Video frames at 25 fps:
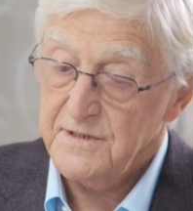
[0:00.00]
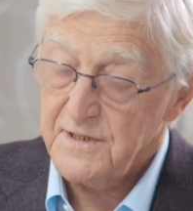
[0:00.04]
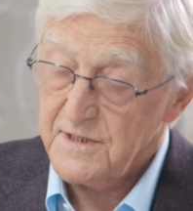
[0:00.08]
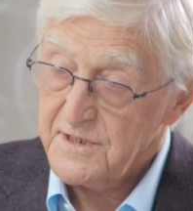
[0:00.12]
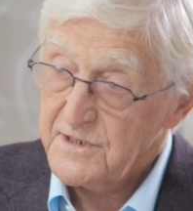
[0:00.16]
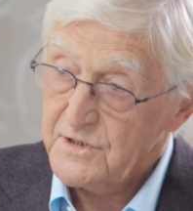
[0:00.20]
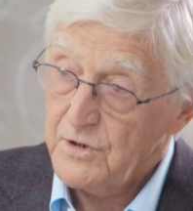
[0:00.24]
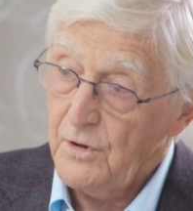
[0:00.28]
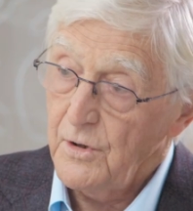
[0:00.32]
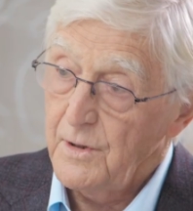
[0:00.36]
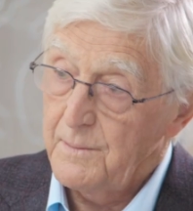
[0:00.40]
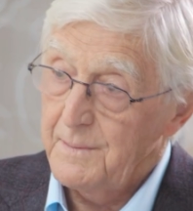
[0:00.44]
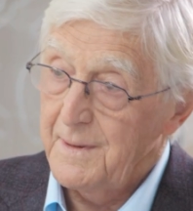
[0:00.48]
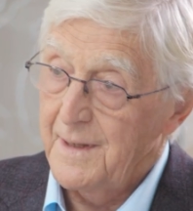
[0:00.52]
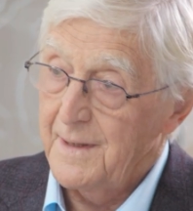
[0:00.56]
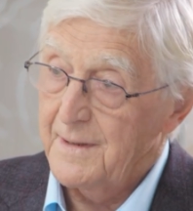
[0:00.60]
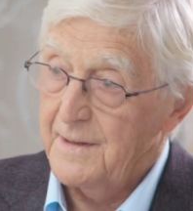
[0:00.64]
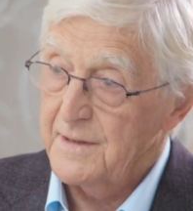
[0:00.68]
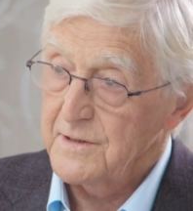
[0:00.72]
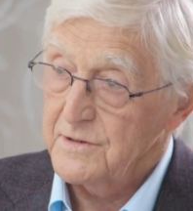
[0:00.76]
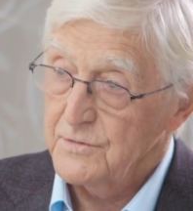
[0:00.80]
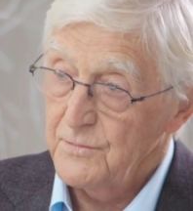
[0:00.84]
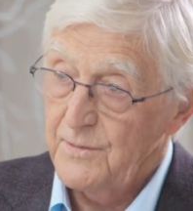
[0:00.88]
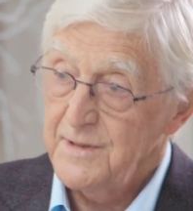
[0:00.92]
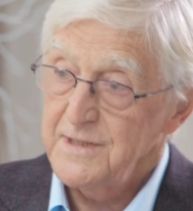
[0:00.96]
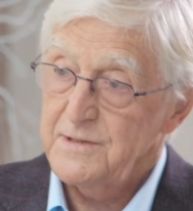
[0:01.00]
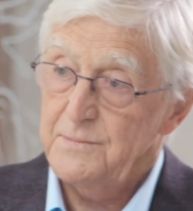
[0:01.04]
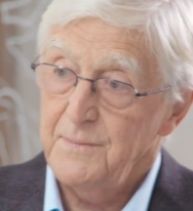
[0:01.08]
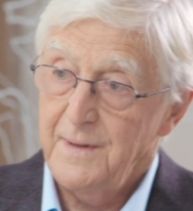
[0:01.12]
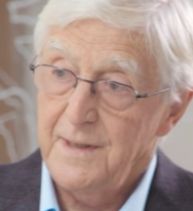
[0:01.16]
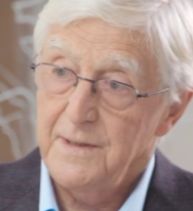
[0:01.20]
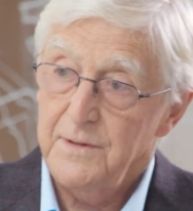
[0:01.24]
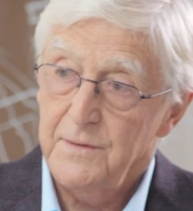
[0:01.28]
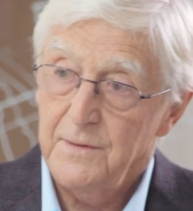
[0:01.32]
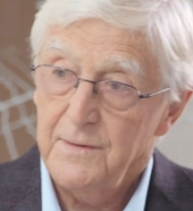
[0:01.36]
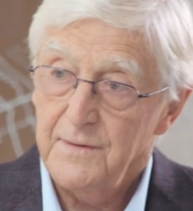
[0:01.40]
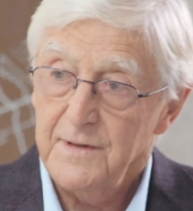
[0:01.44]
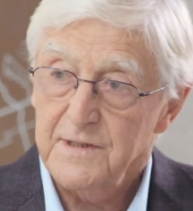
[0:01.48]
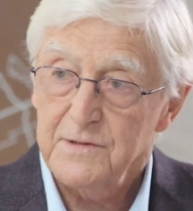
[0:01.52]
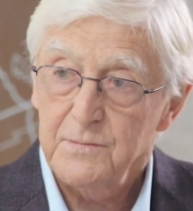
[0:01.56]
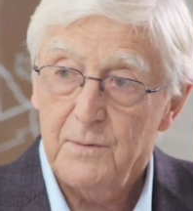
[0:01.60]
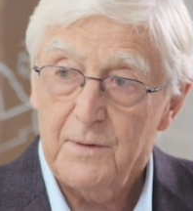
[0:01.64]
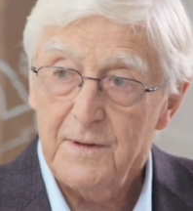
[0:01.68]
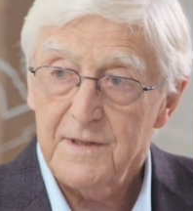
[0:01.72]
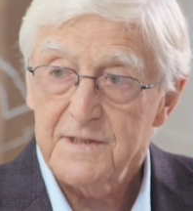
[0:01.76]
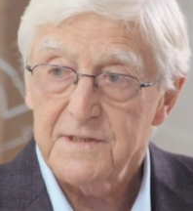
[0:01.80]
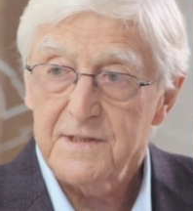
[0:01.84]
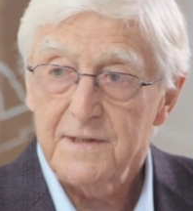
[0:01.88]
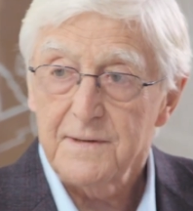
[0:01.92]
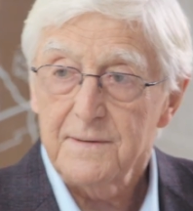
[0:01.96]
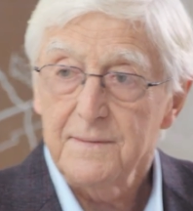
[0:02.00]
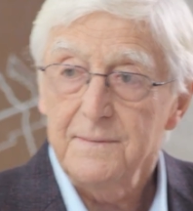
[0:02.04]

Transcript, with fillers: there's a story behind it. There's a reason why you're doing this. What is